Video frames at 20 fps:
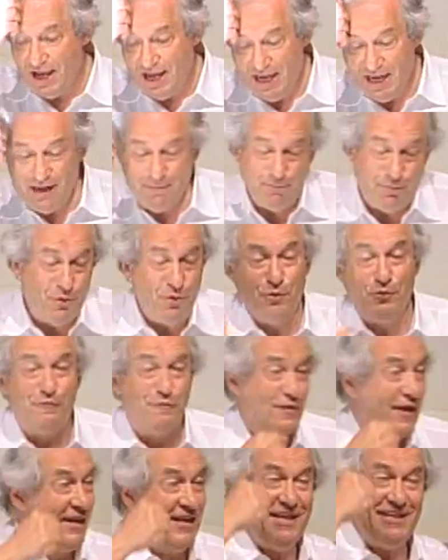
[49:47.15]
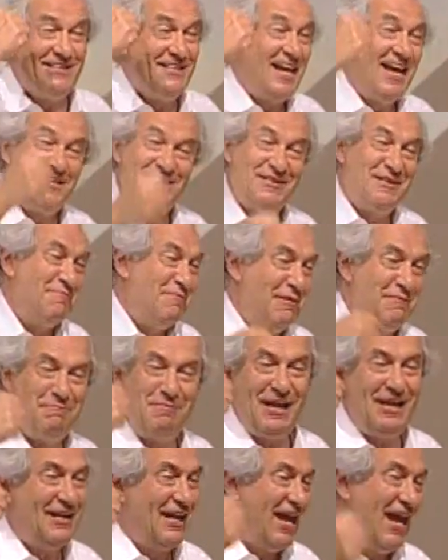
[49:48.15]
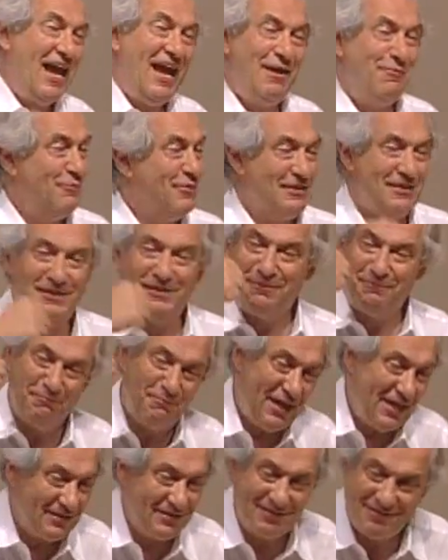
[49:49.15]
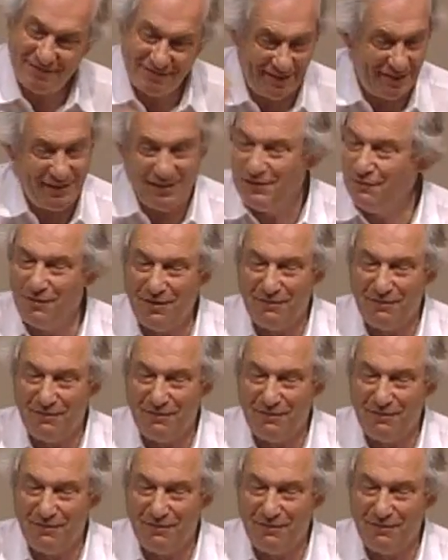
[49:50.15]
He proved that his estimate beta hat was the best linear